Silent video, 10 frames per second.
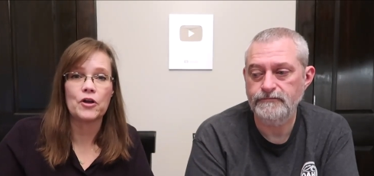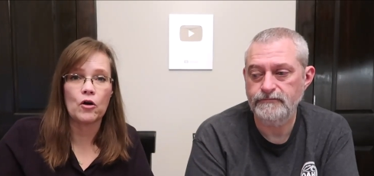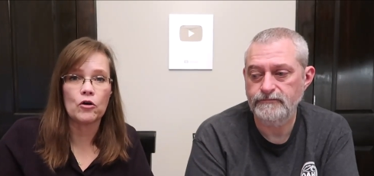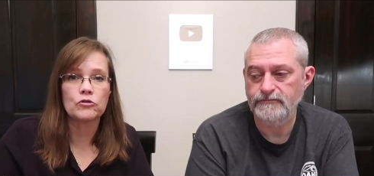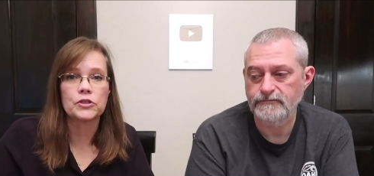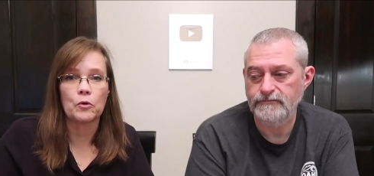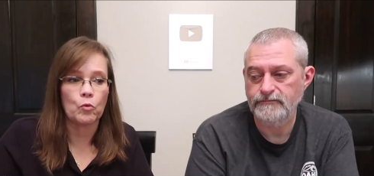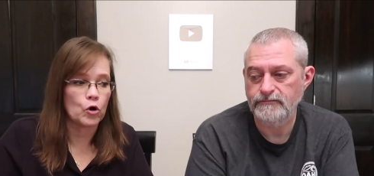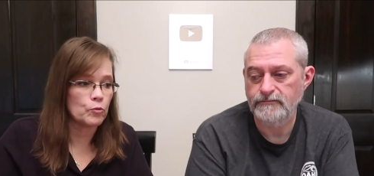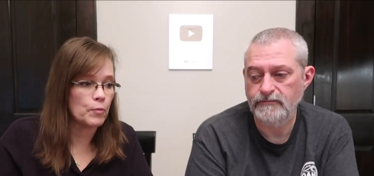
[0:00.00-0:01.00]
Speaker 1: ours at
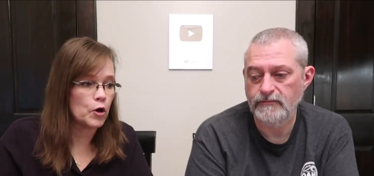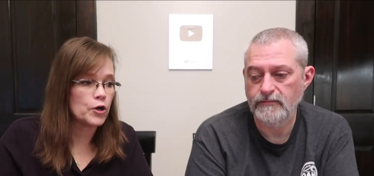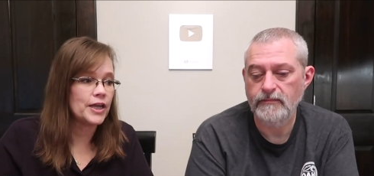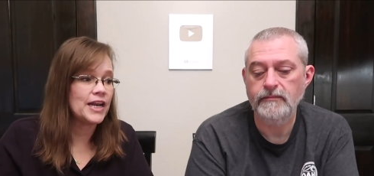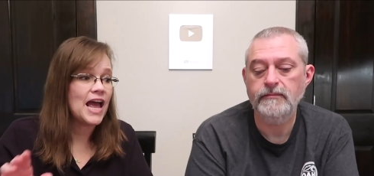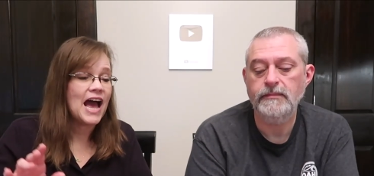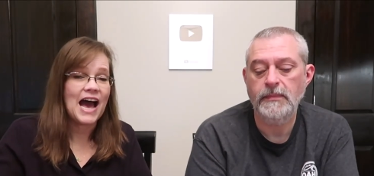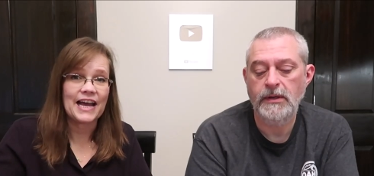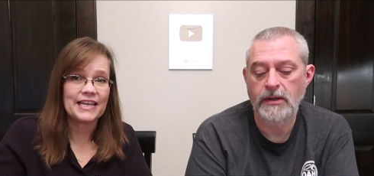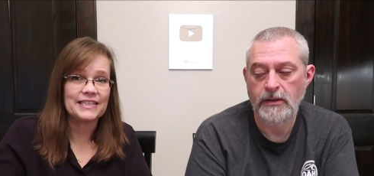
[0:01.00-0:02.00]
World Market.
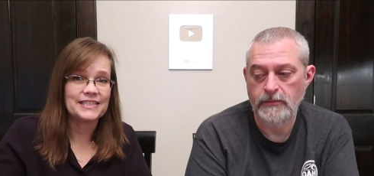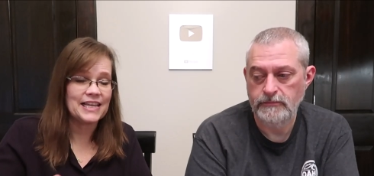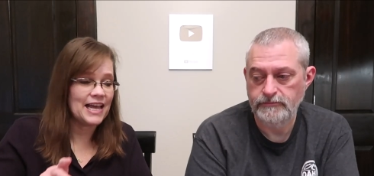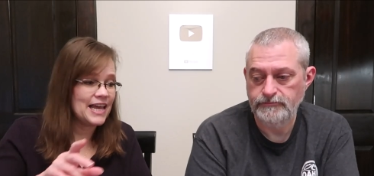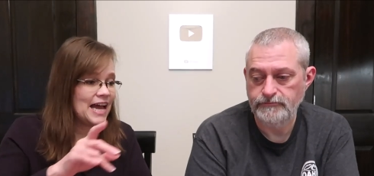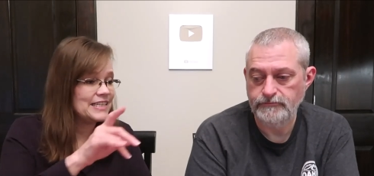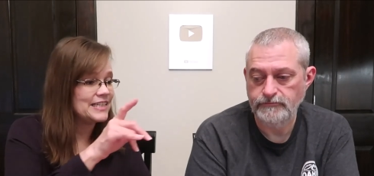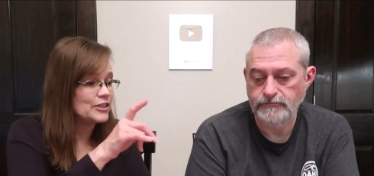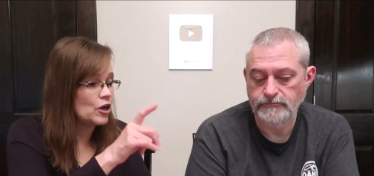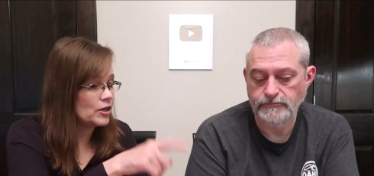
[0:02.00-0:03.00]
I can say I
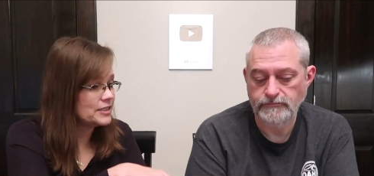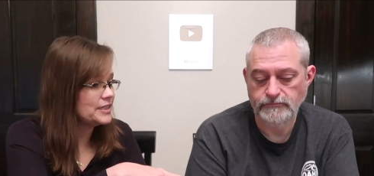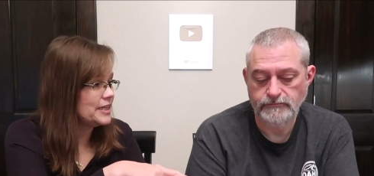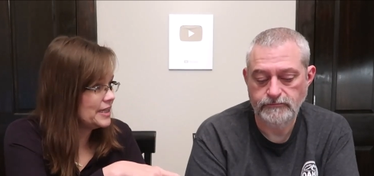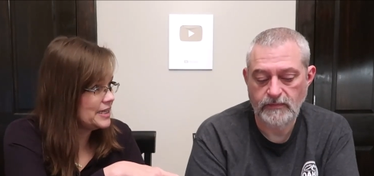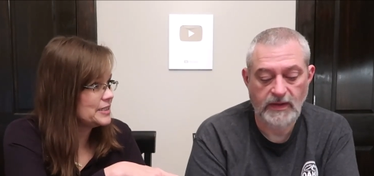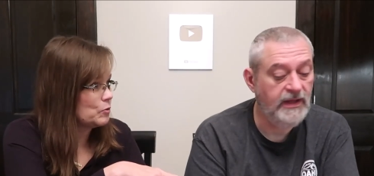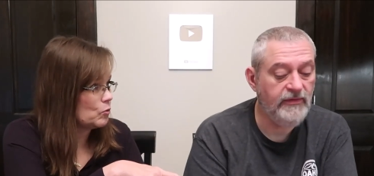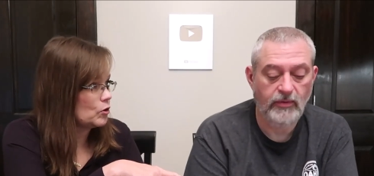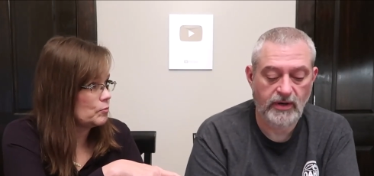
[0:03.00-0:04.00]
did not see these at
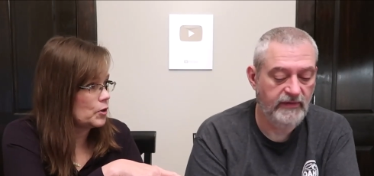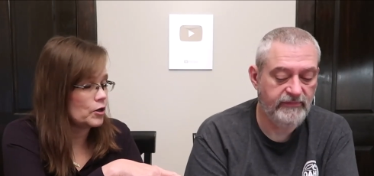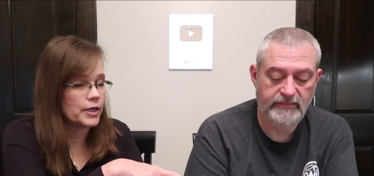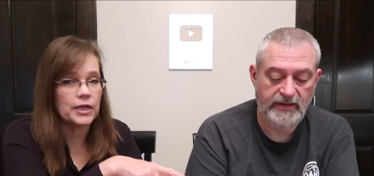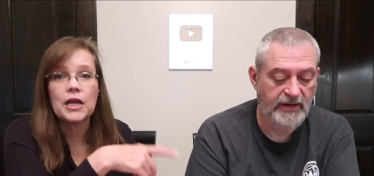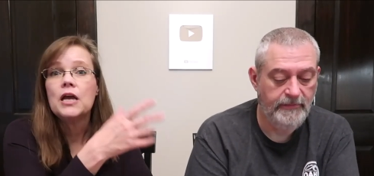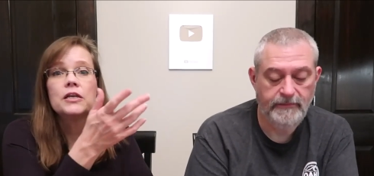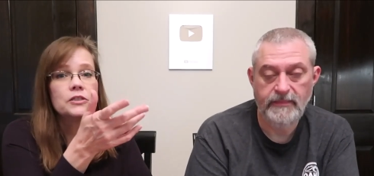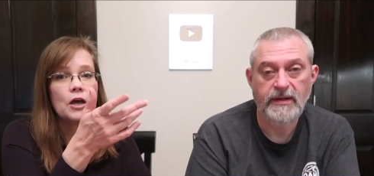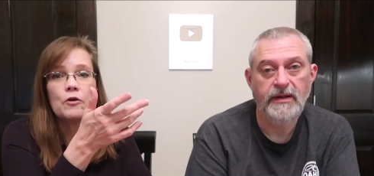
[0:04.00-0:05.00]
Either World Market. no.
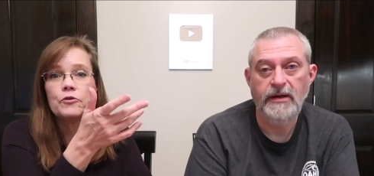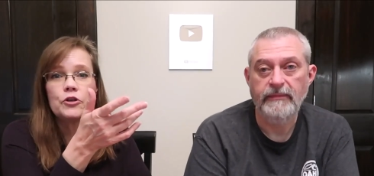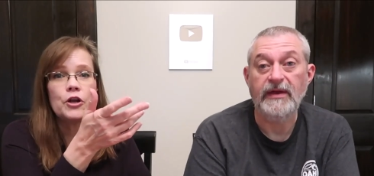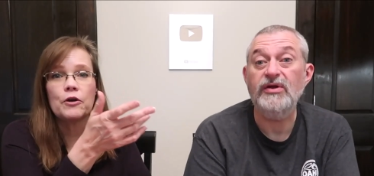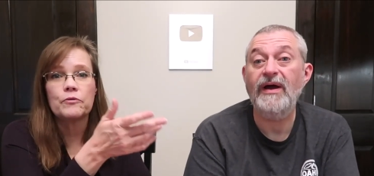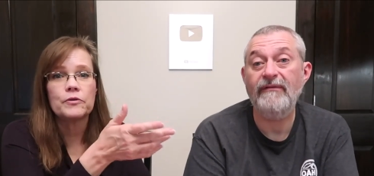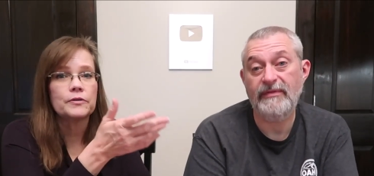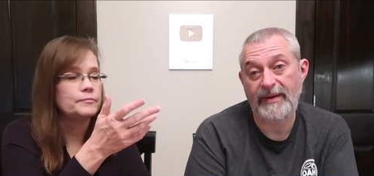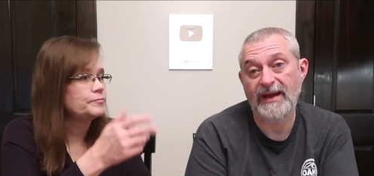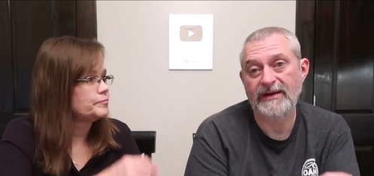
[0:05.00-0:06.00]
So you they know, do
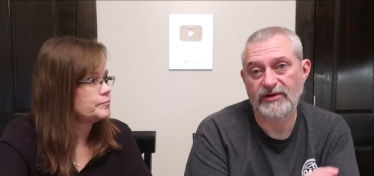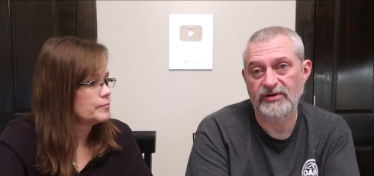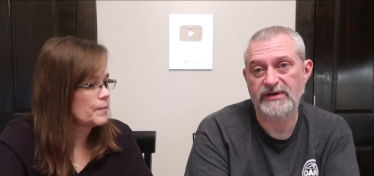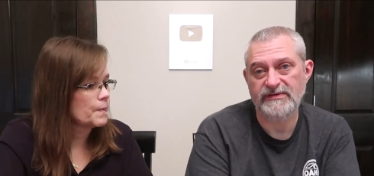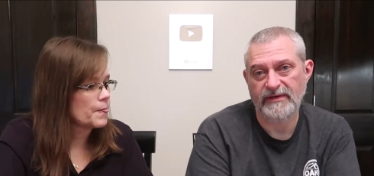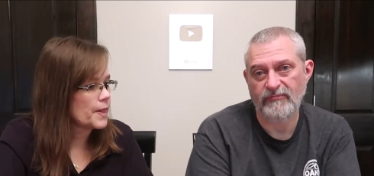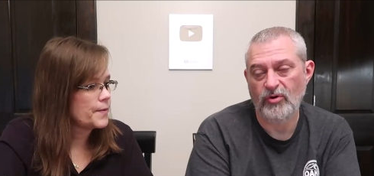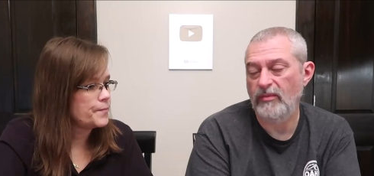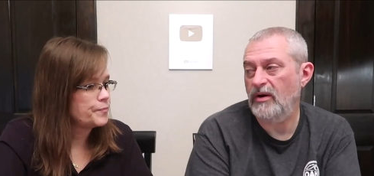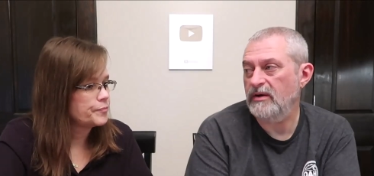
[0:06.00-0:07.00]
have
Speaker 2: the panda cookies at
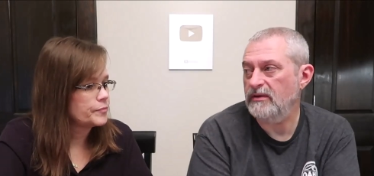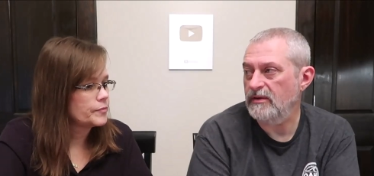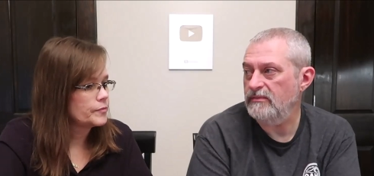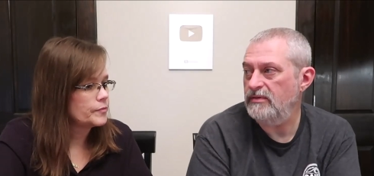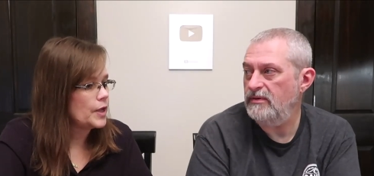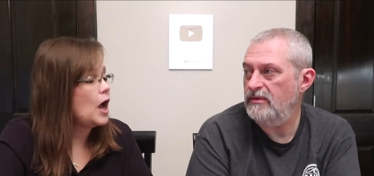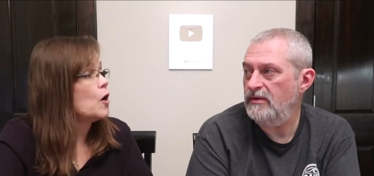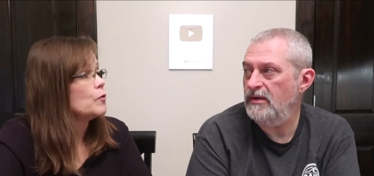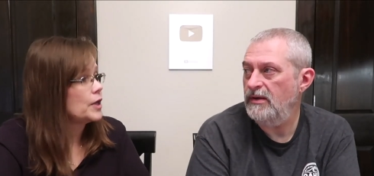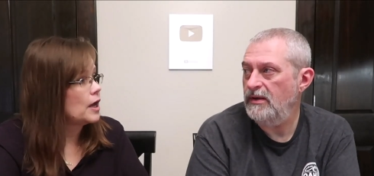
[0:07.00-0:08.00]
World Market.
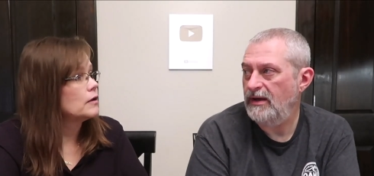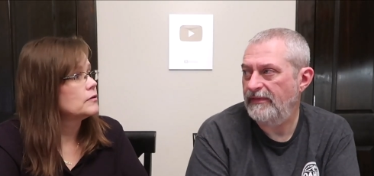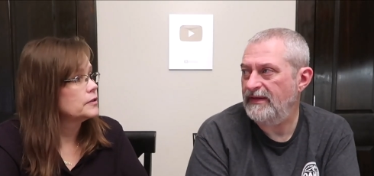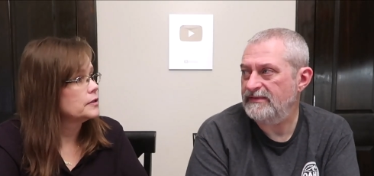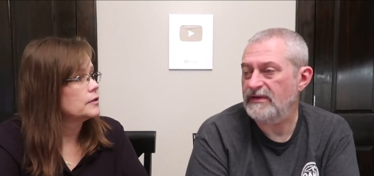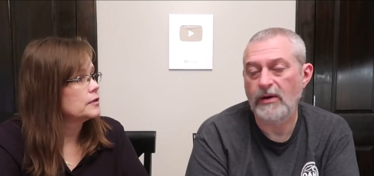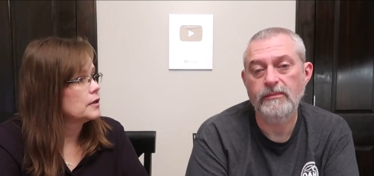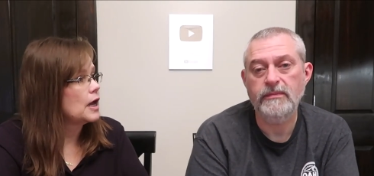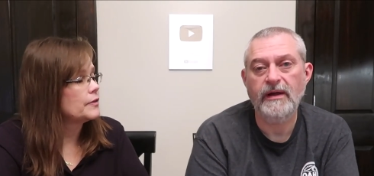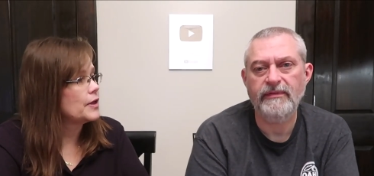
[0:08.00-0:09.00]
Speaker 1: Oh, yeah. I think so.
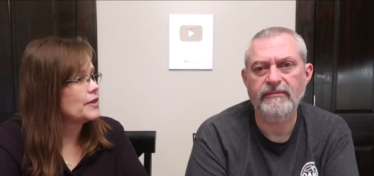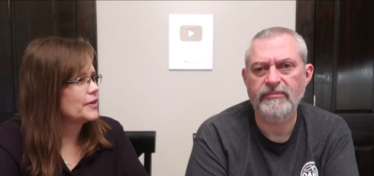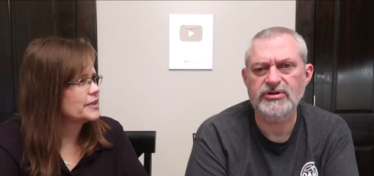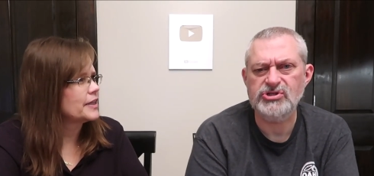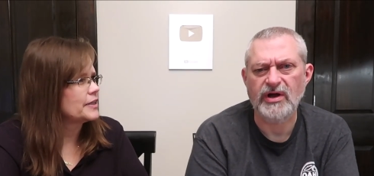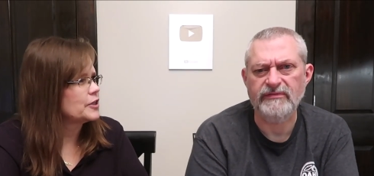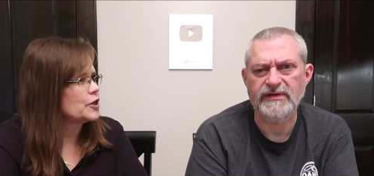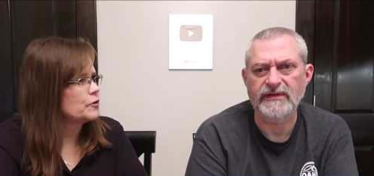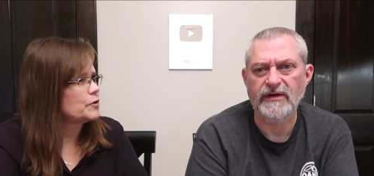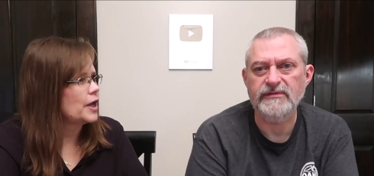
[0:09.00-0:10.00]
I, I think Pretty
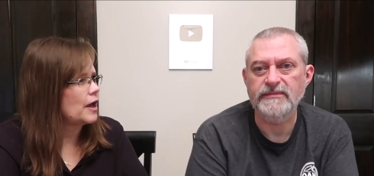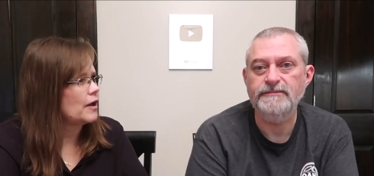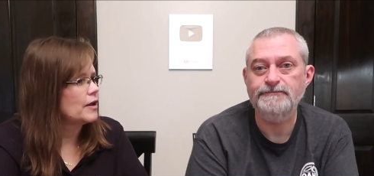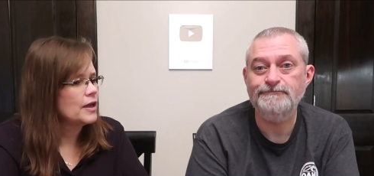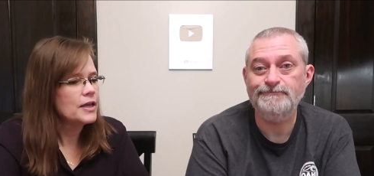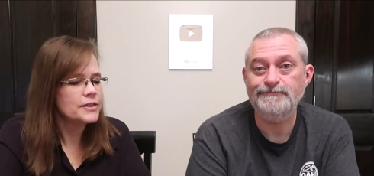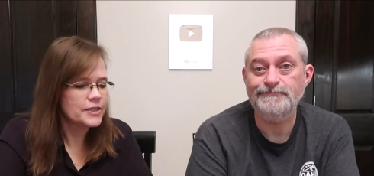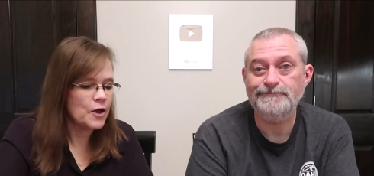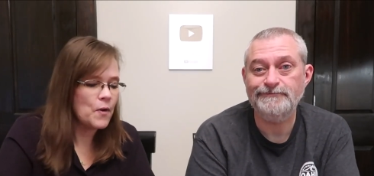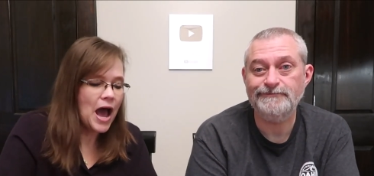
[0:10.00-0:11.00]
they sure do, yeah.
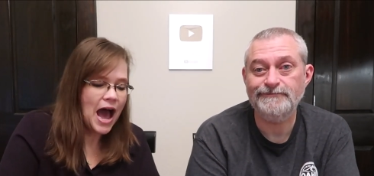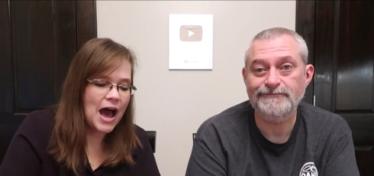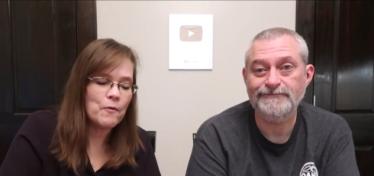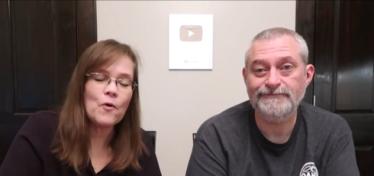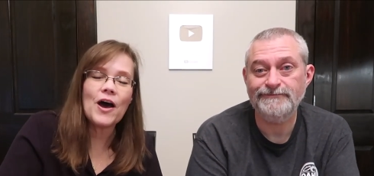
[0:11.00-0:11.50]
So I will